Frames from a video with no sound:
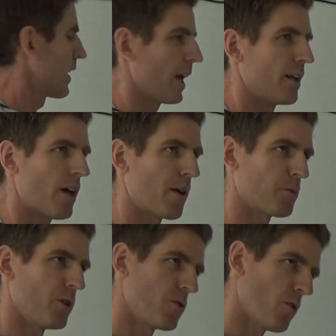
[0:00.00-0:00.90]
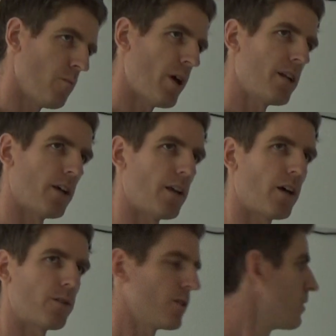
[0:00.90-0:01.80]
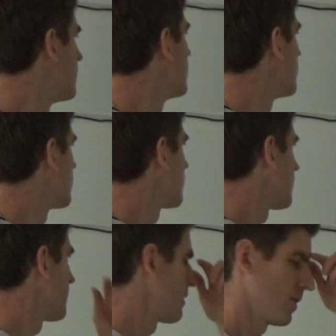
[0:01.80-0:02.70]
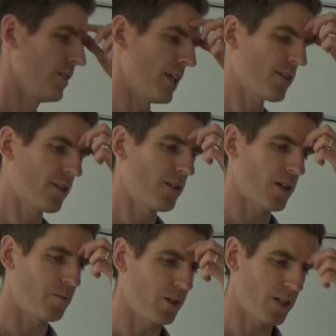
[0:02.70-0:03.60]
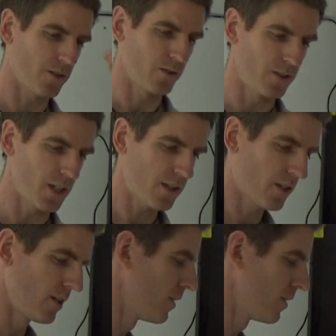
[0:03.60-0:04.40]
again, I'm going to embed another disk, topological disk,